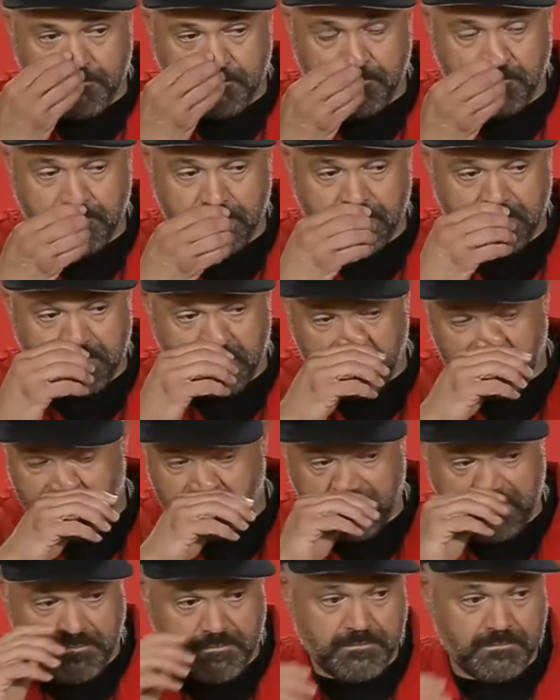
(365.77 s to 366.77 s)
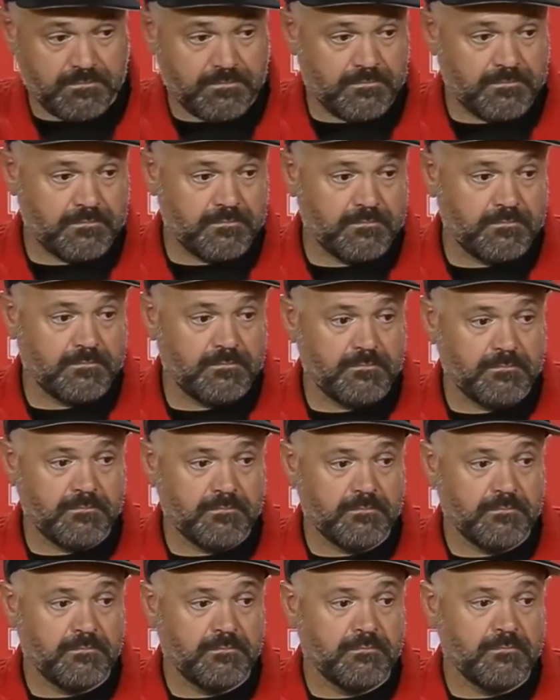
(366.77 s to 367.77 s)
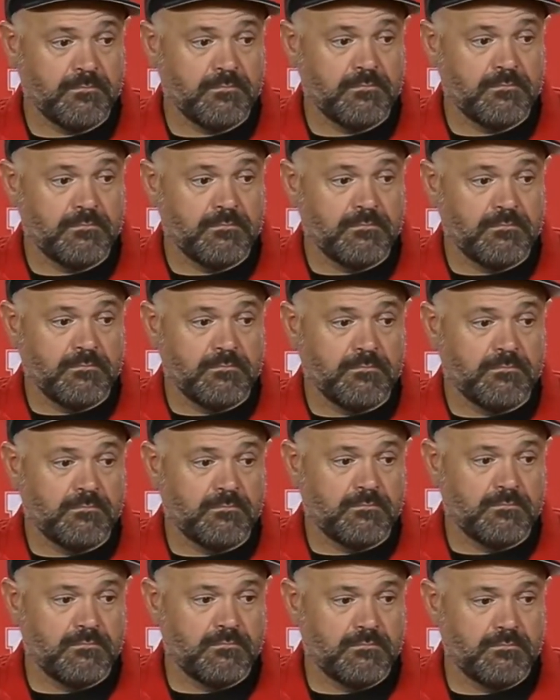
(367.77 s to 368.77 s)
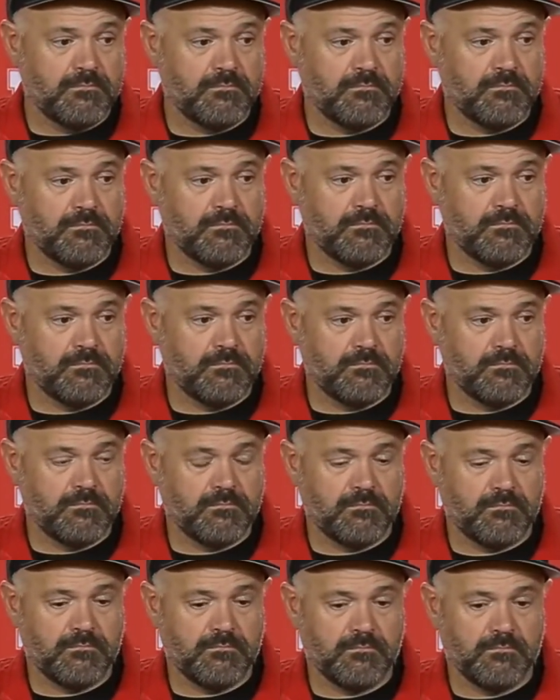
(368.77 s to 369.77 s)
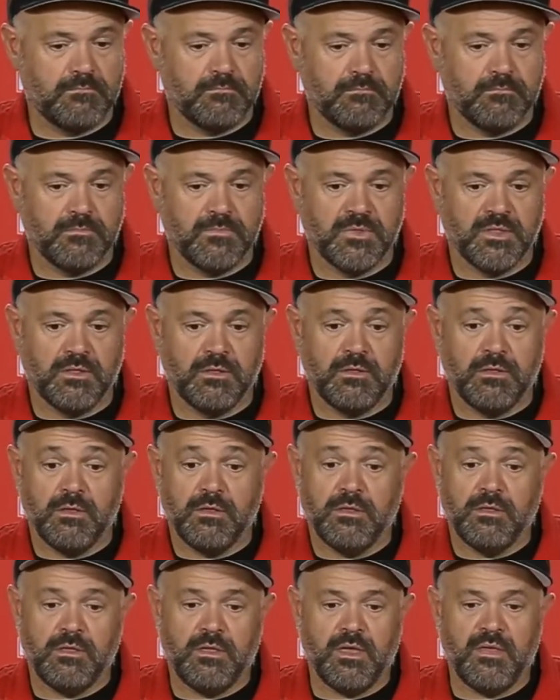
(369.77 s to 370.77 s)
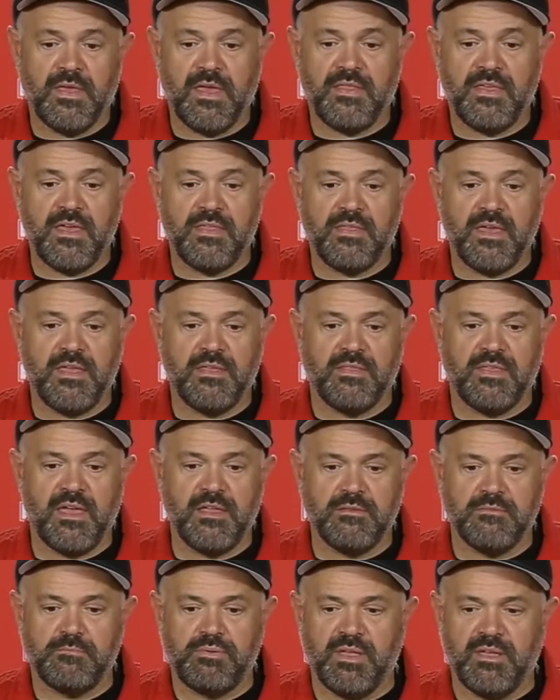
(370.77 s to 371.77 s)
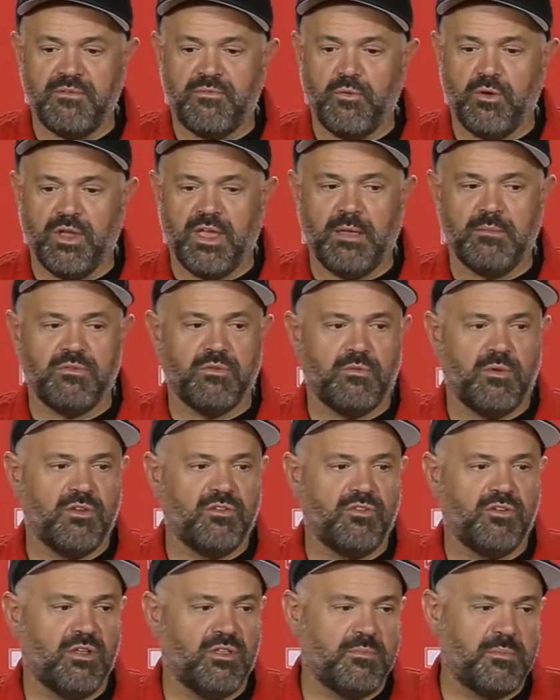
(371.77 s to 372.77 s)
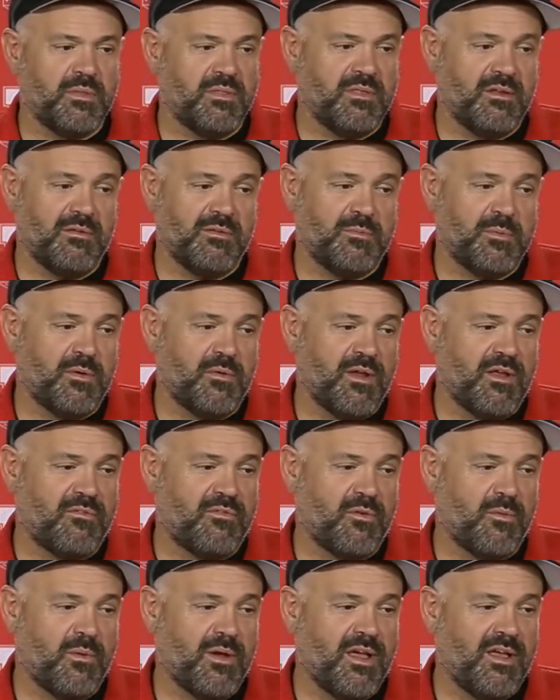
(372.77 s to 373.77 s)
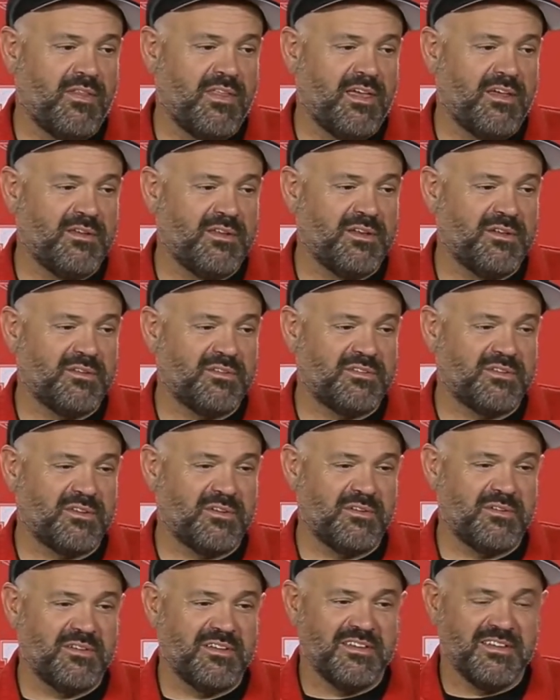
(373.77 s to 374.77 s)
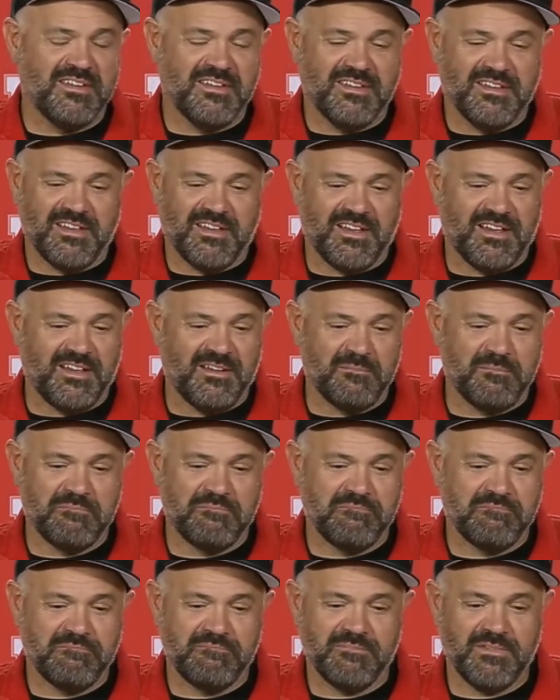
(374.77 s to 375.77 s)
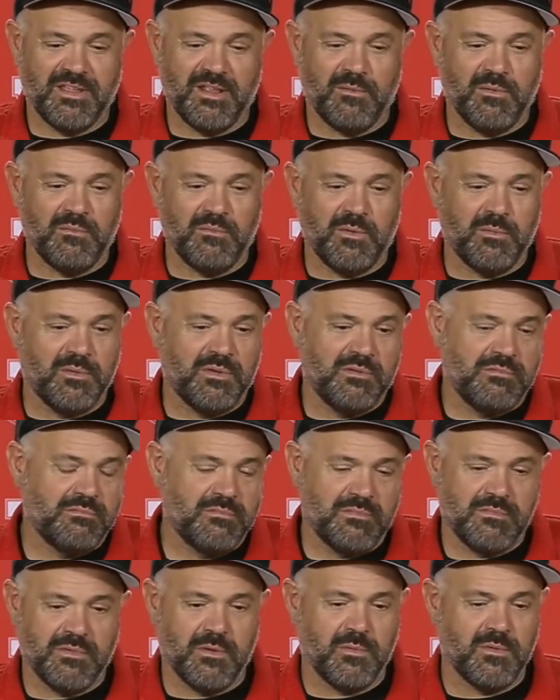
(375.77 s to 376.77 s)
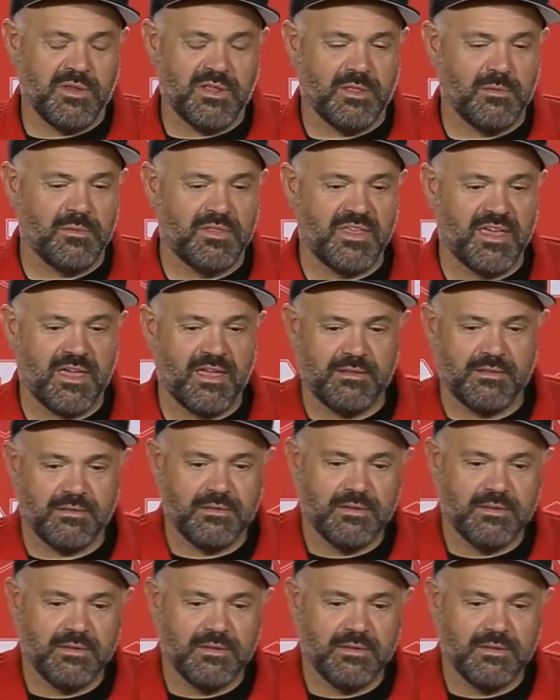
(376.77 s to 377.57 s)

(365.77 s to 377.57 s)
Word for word: And I guess what's your approach to this new dynamic of roster management going forward? Yeah, that that that, that playing four games in redshirt, it's been there, it's been around for a while now, you know. So, um, you know, we, we were we were dealing with that